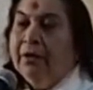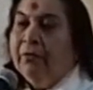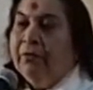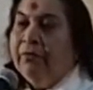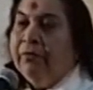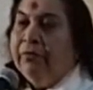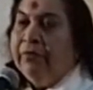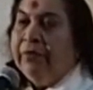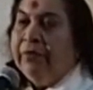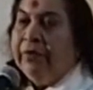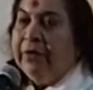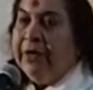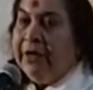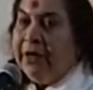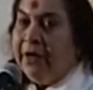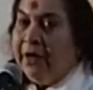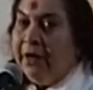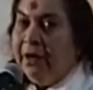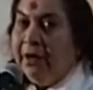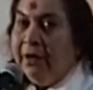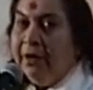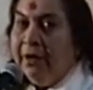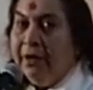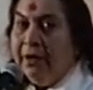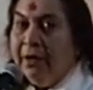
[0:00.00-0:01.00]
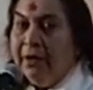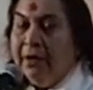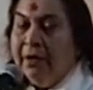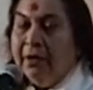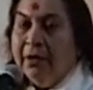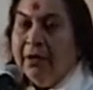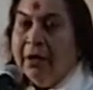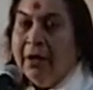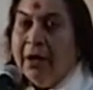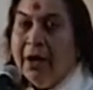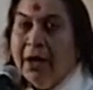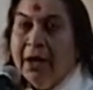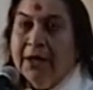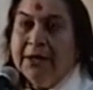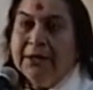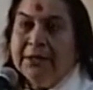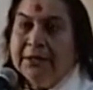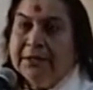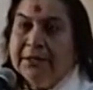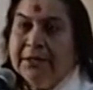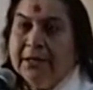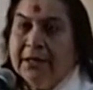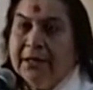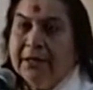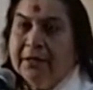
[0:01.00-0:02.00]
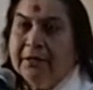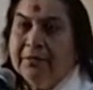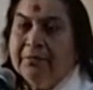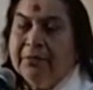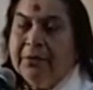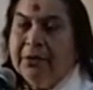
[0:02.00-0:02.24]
fatal heart attack,